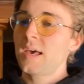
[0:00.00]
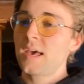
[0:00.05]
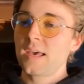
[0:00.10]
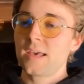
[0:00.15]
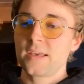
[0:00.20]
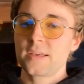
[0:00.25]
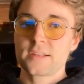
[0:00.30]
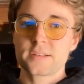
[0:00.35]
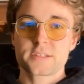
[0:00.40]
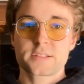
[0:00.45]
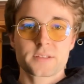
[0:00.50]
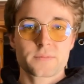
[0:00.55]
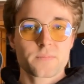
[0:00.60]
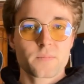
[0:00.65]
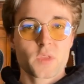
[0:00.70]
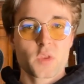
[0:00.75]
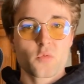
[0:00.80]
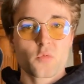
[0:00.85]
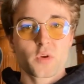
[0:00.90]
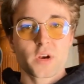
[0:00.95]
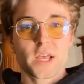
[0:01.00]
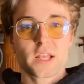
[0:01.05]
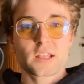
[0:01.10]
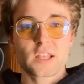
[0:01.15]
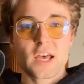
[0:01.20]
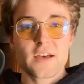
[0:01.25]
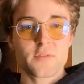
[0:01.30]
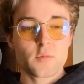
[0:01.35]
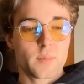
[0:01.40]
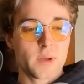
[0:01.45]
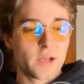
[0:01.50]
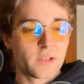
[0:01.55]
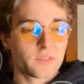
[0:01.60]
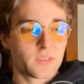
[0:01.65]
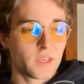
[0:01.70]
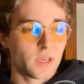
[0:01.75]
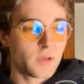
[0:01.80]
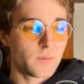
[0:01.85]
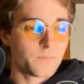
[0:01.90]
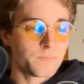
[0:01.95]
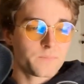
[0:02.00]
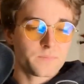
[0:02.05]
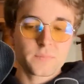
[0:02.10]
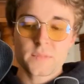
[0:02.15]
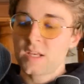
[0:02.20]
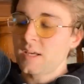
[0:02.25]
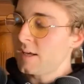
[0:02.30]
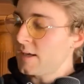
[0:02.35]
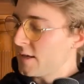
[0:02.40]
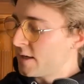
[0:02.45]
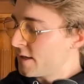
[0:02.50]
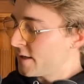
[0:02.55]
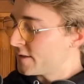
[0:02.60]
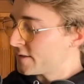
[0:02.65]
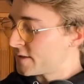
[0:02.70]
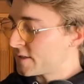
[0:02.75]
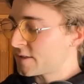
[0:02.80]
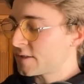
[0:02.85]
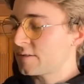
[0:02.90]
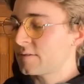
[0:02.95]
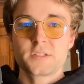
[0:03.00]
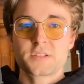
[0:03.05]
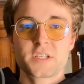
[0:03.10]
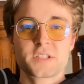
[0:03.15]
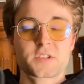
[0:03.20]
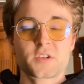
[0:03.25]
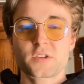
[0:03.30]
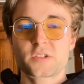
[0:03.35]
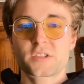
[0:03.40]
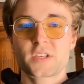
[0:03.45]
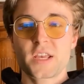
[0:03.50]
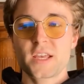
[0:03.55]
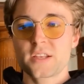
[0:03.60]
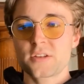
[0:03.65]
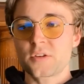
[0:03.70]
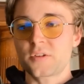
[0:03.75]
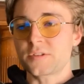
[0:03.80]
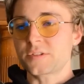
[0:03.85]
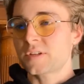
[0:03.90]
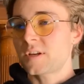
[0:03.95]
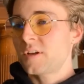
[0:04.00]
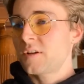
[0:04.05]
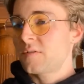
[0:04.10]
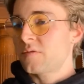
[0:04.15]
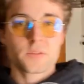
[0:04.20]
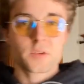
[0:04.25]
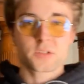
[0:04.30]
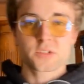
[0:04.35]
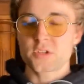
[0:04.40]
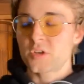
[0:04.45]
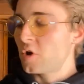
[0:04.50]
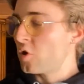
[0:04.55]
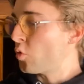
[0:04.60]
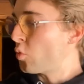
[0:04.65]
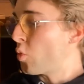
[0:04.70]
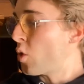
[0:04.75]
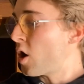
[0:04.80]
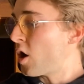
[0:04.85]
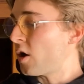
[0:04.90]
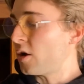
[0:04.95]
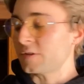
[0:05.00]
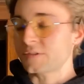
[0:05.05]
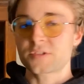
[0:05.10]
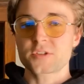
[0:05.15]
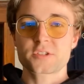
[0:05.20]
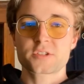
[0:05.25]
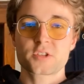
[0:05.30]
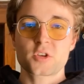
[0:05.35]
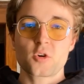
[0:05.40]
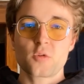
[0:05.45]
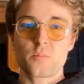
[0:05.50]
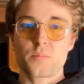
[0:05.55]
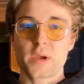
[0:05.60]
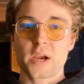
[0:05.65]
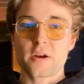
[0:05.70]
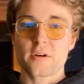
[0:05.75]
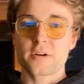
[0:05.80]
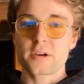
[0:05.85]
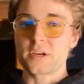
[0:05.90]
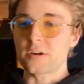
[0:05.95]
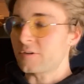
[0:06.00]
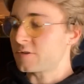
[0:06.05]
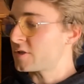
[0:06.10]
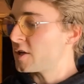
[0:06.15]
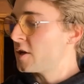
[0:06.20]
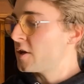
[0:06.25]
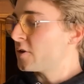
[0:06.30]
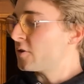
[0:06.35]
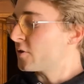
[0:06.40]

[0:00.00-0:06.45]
And what I love about them is since they're sandals, there's no walls, there's no barriers.